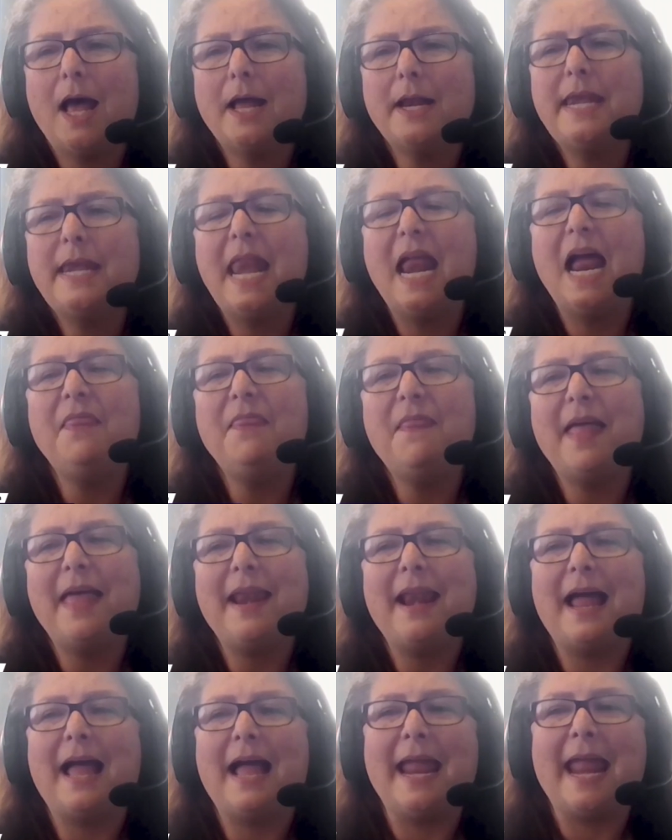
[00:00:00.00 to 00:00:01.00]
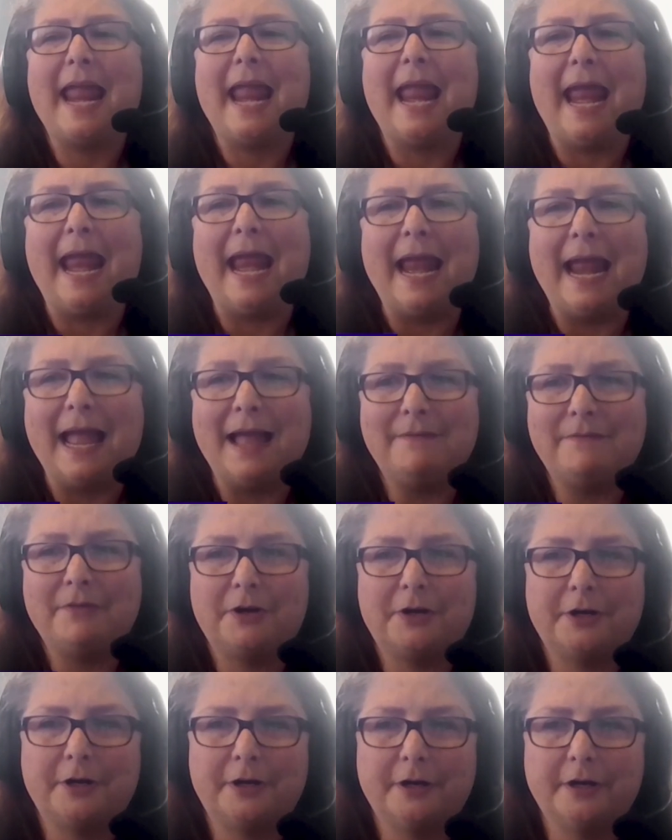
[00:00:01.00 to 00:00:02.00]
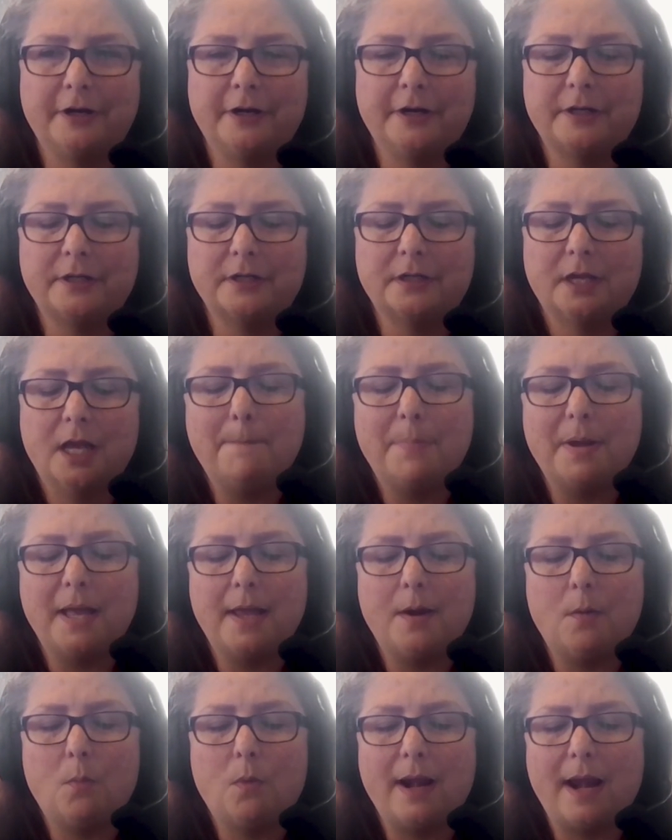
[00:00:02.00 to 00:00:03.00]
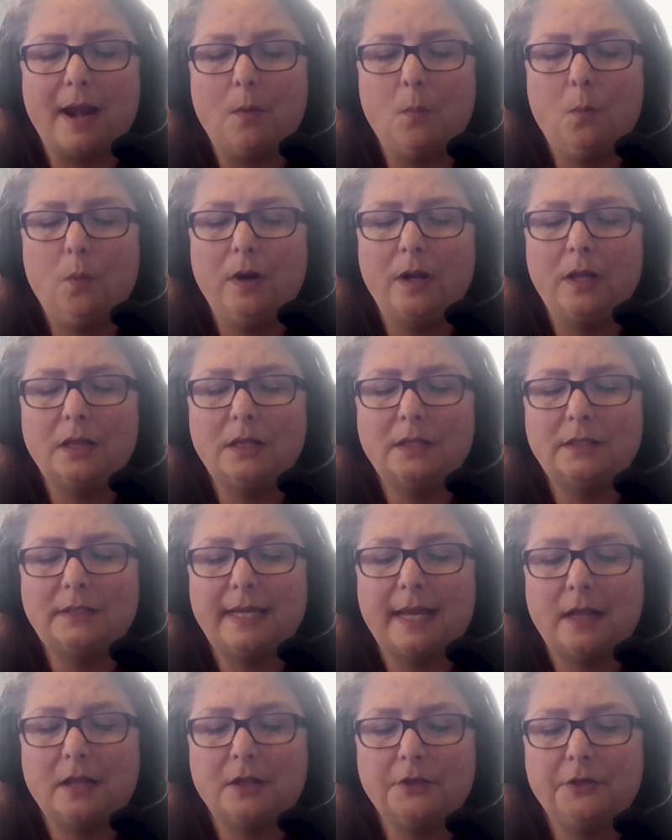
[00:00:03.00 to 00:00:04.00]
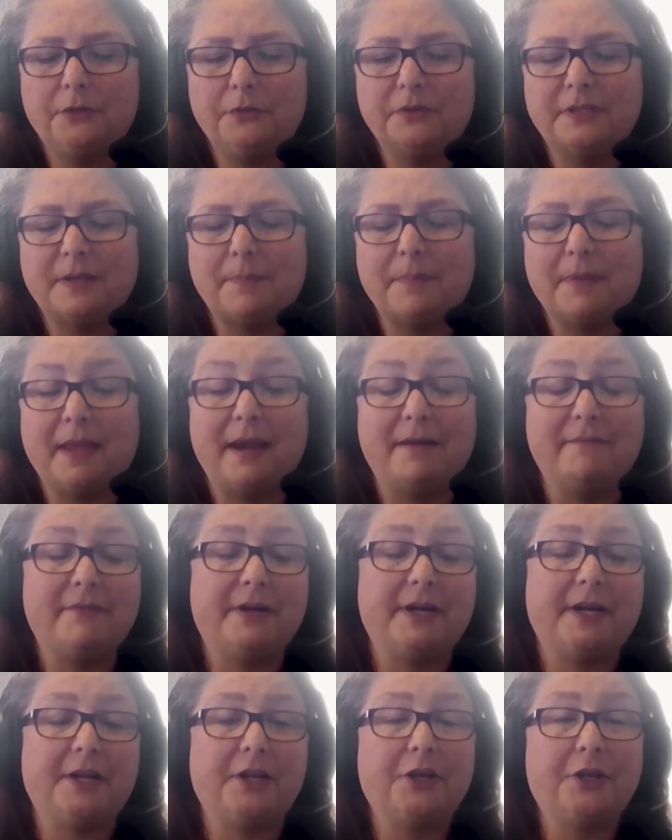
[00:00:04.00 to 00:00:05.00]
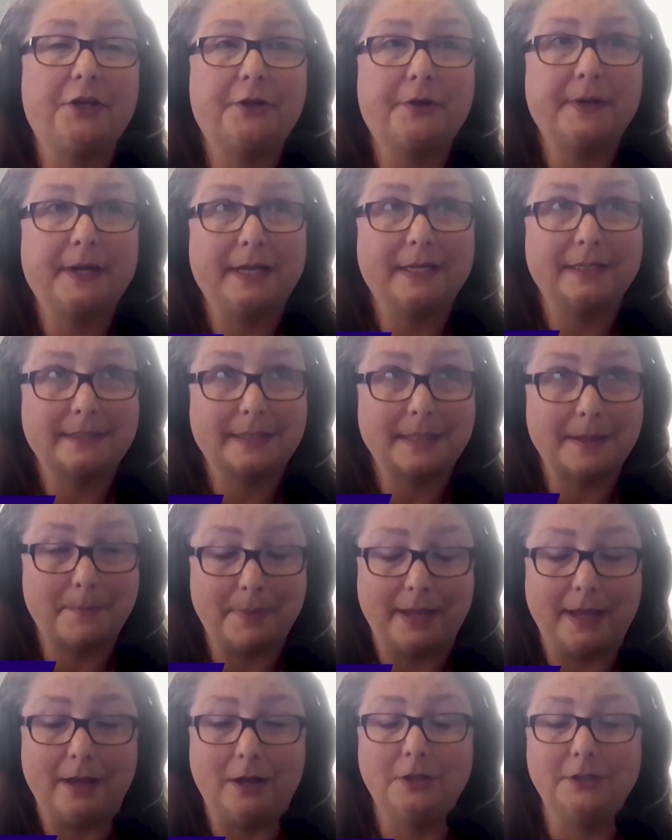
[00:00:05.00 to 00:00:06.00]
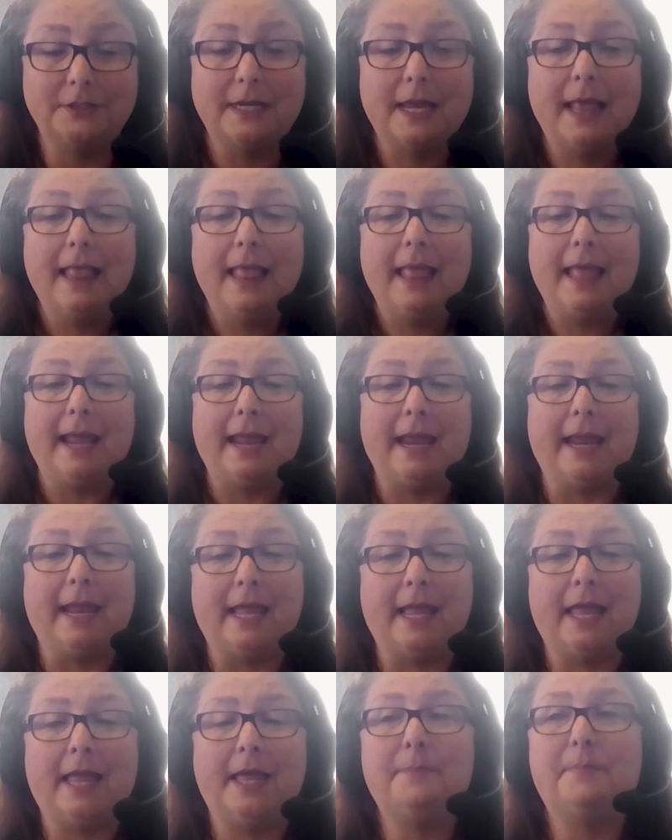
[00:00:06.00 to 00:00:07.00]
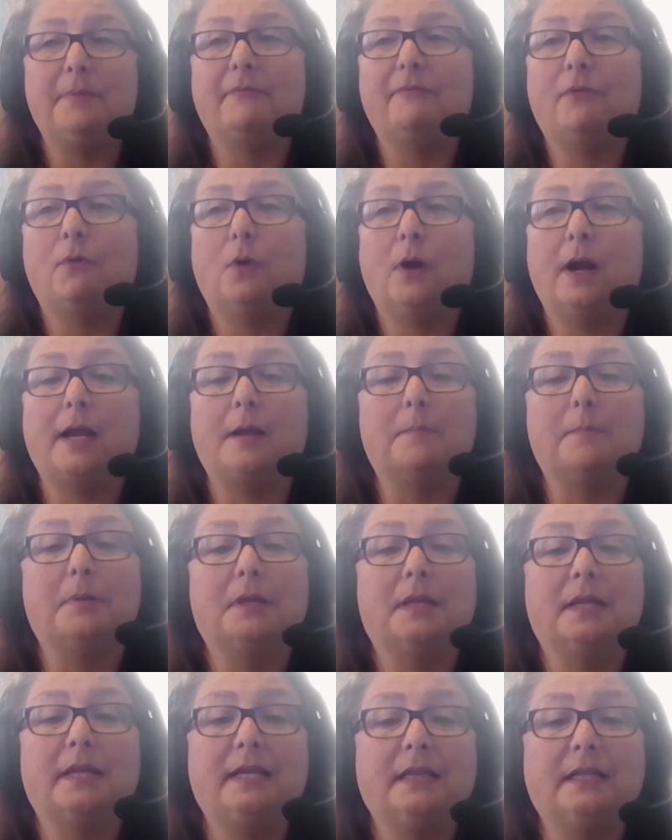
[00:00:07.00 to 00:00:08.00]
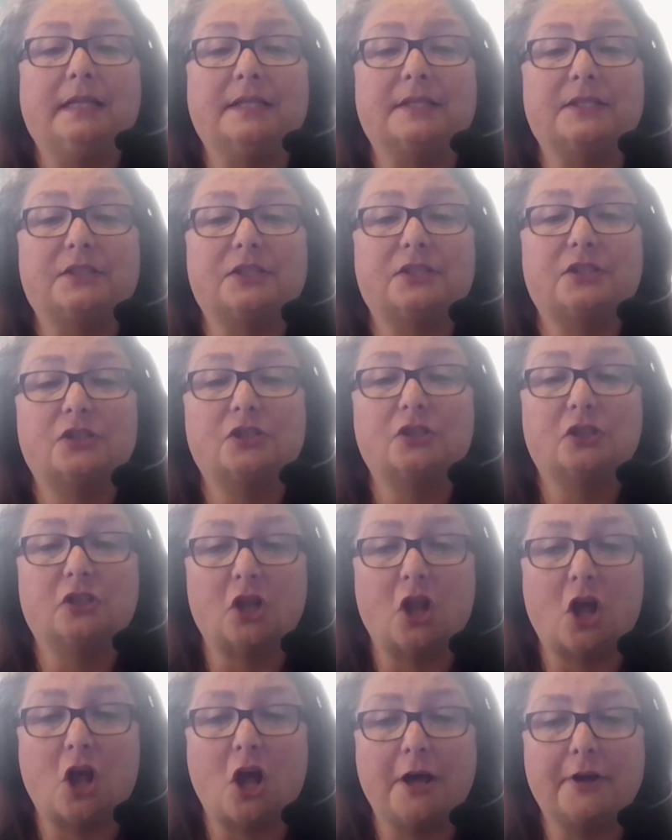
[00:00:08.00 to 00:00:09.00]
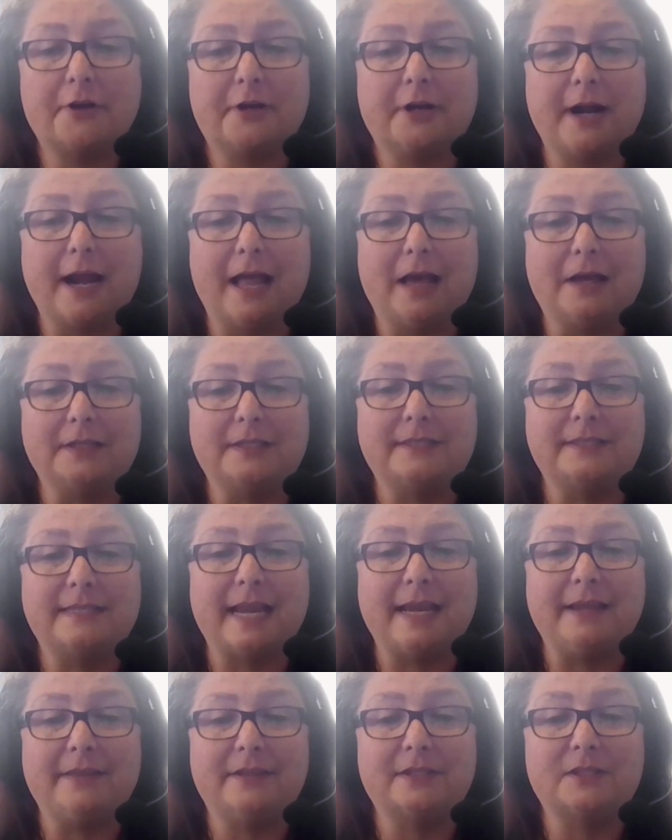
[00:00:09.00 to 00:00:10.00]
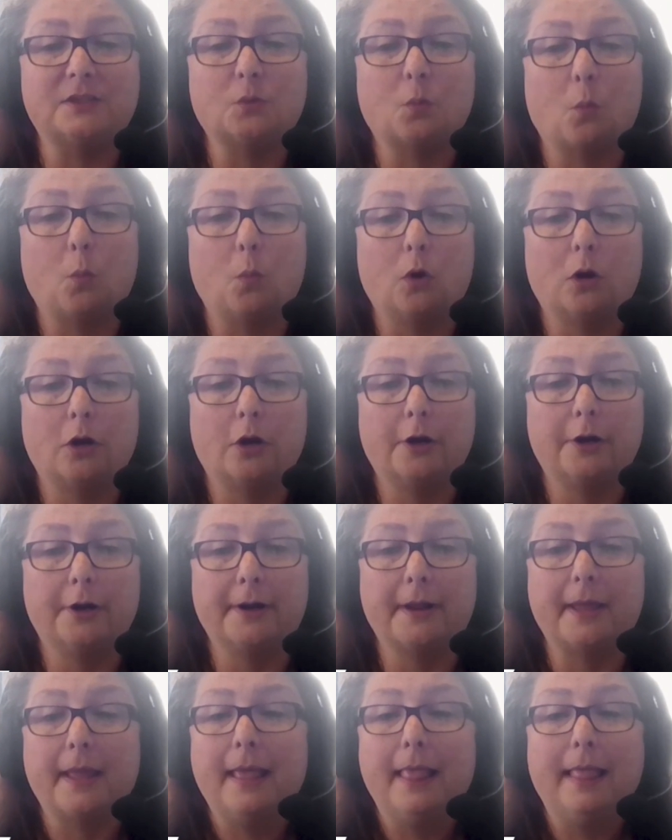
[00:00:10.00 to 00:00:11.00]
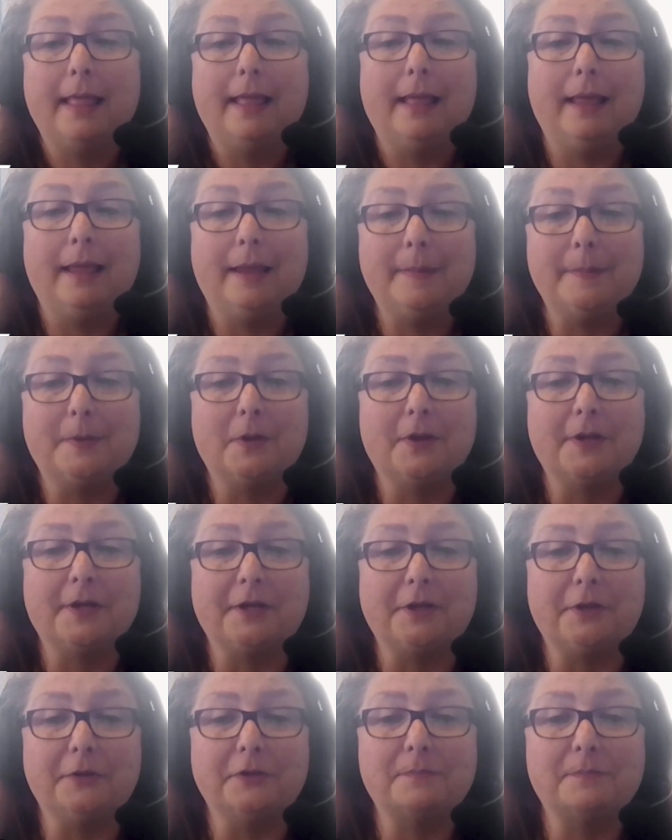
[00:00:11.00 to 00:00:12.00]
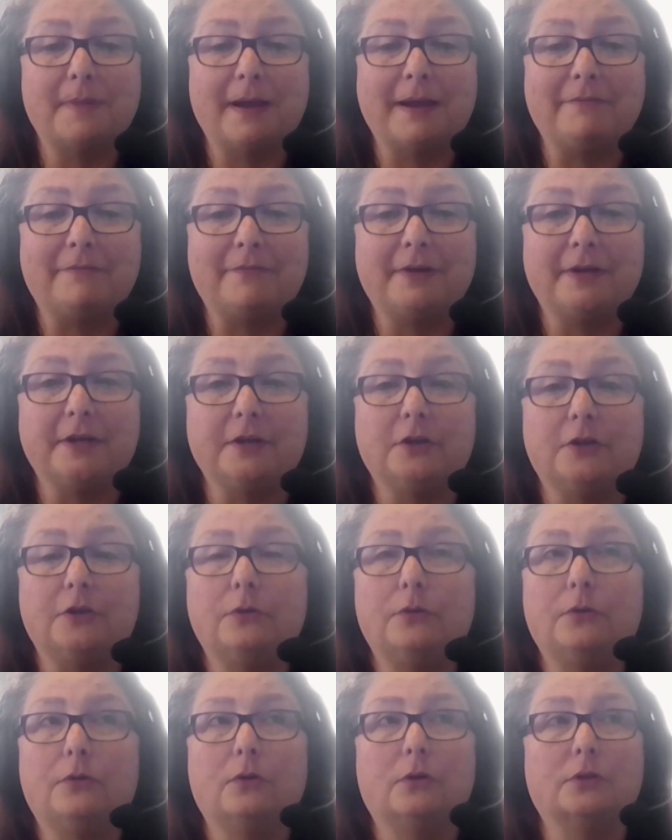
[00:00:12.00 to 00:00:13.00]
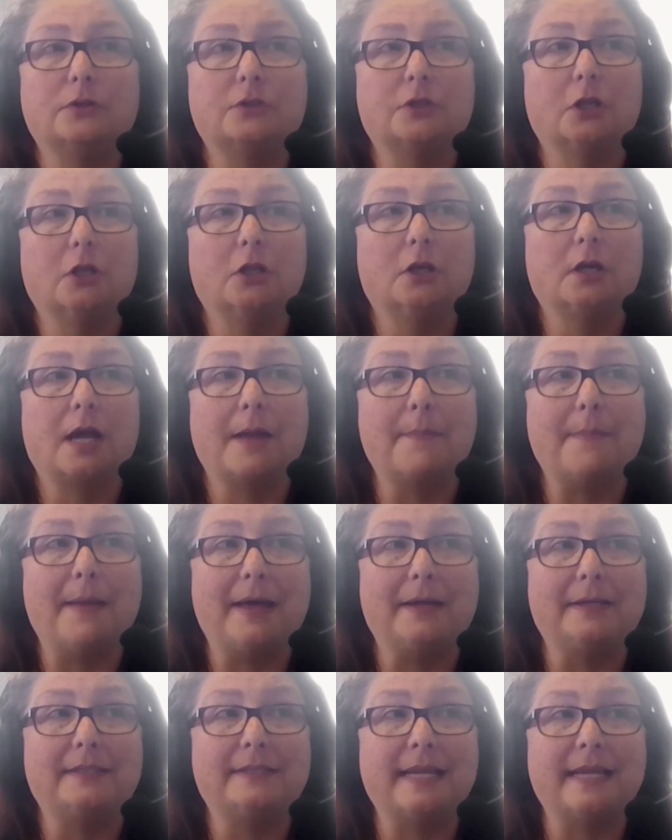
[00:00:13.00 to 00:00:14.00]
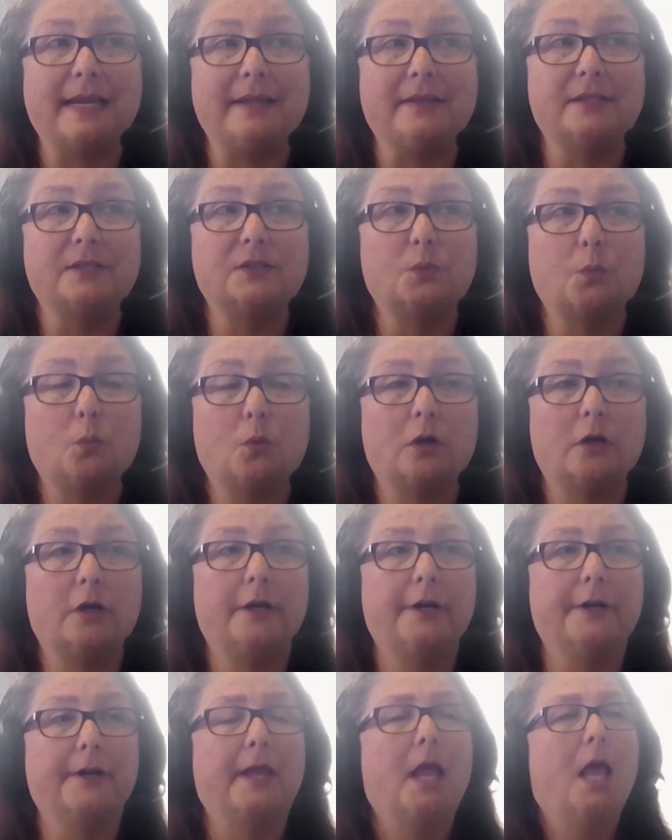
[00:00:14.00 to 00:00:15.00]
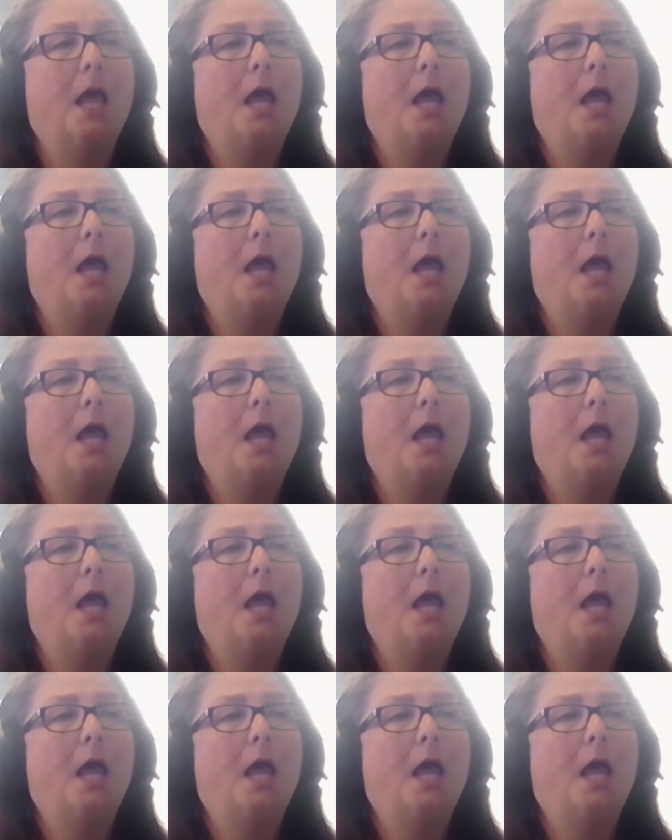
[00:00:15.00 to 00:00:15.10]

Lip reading: Not that I have heard, but what I will tell you, something I'm very curious about, and before I completely slaughter how to say this word, I'm going to use my friend Google to look up how to say this word.